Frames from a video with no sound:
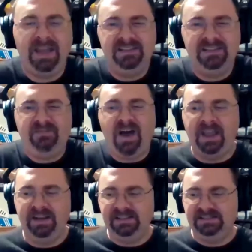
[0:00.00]
at its
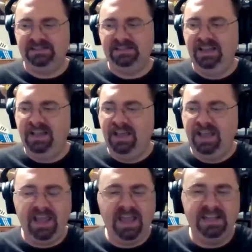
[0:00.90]
finest.
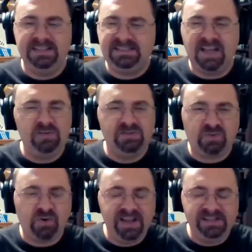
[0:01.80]
And it sounds
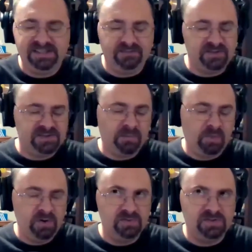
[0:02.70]
crazy for
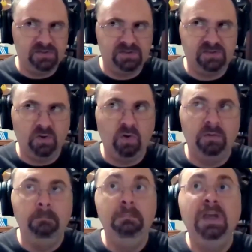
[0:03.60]
someone who's
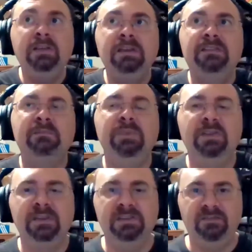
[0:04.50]
sold millions and
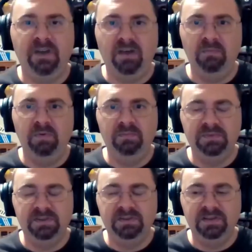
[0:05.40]
millions of
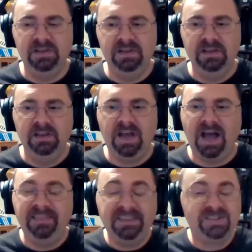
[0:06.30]
albums.
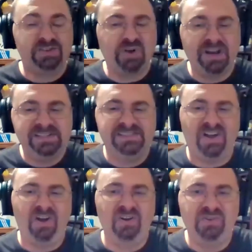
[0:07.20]
I think Tretch is
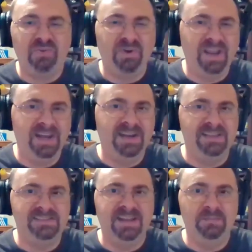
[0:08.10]
underrated
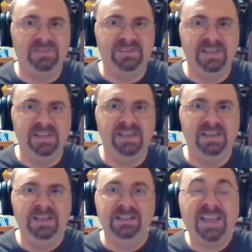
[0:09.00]
as an MC.
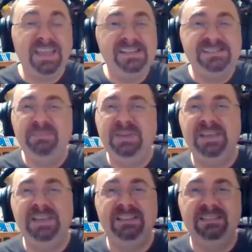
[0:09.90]
Like, he should
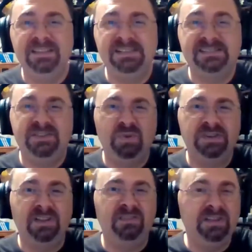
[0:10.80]
be listed
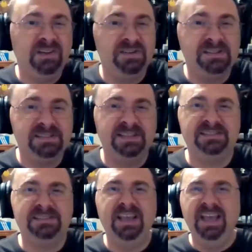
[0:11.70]
with the
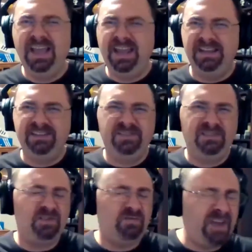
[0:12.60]
lyricist and his
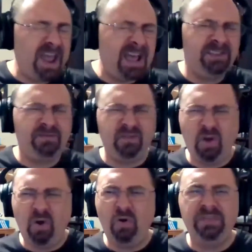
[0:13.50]
fast
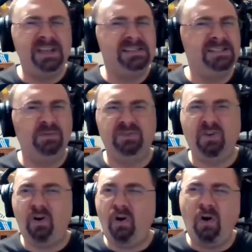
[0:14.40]
flow. That shit was
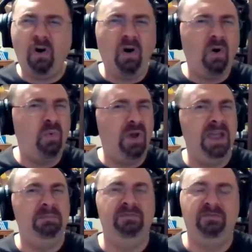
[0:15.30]
all
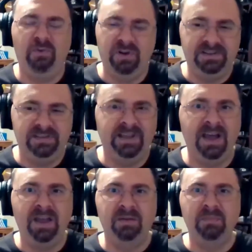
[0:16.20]
way before its
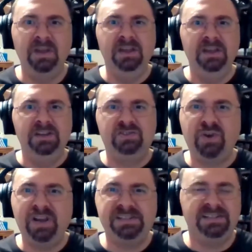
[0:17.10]
time.
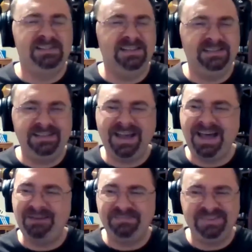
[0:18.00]
Tretch is a
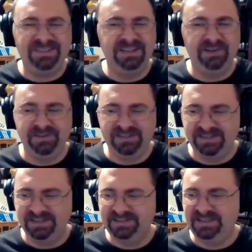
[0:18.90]
top
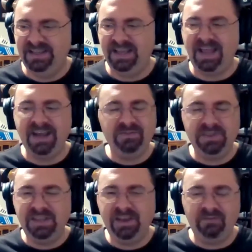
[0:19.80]
lyricist, and I don't
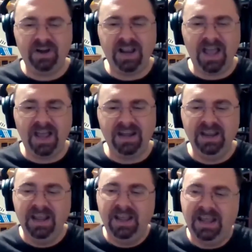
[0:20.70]
think he ever got
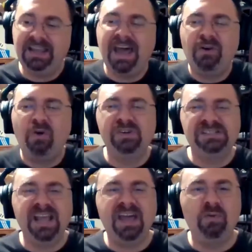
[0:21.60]

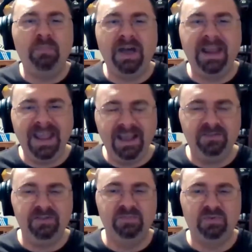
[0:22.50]
overshadowed by the
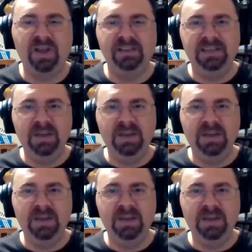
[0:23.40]
anthems, right? The